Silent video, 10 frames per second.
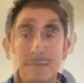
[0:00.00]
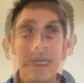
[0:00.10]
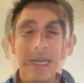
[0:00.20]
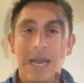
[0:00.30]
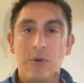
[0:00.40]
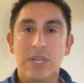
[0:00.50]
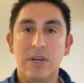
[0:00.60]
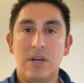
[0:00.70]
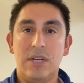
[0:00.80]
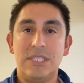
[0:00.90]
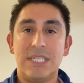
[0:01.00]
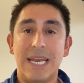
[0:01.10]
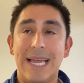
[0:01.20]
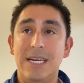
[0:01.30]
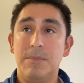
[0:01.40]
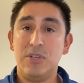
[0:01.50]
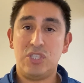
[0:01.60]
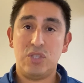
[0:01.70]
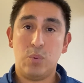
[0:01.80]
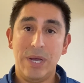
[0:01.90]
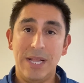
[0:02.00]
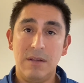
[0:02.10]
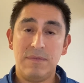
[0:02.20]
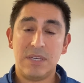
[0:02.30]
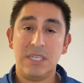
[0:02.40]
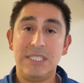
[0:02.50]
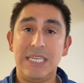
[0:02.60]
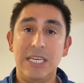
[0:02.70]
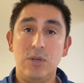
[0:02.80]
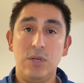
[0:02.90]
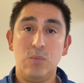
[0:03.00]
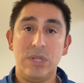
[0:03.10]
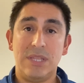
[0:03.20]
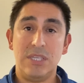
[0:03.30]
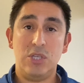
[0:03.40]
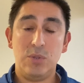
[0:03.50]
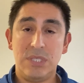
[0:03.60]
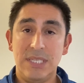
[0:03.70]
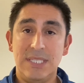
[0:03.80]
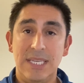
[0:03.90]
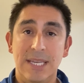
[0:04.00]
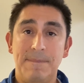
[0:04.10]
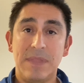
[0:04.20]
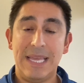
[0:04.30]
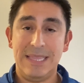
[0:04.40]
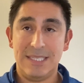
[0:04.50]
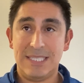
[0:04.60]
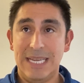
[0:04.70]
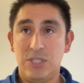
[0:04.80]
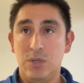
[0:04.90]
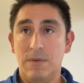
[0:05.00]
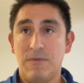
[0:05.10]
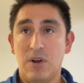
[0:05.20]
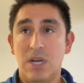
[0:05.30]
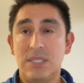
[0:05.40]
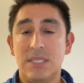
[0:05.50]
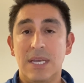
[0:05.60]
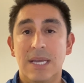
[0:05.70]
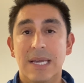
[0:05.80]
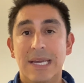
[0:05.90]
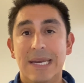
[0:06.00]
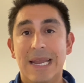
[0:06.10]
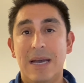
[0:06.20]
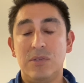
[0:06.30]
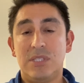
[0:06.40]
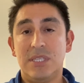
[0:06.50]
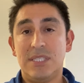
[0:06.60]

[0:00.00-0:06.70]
Now here on slide number 12, continuing with the UCC and the statute of frauds. Now, to